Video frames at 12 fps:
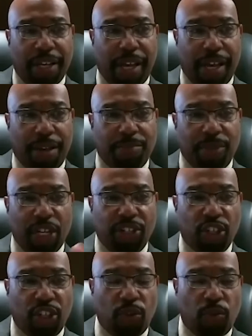a
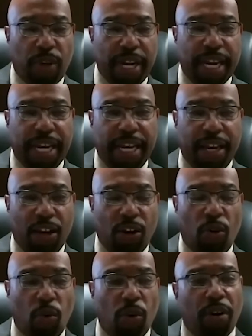degree
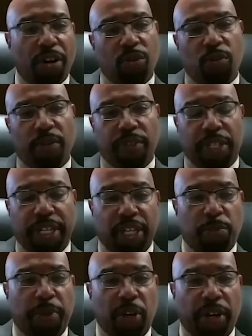or equivalent
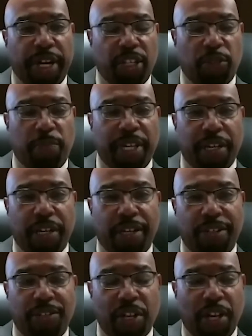experience,
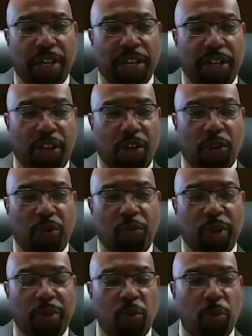because,
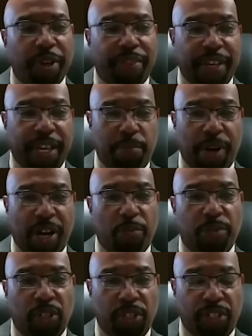when we think about our
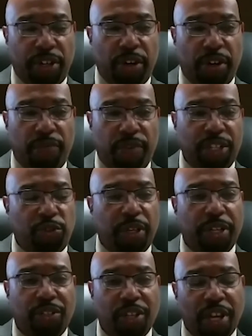military
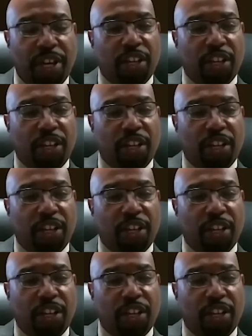veterans,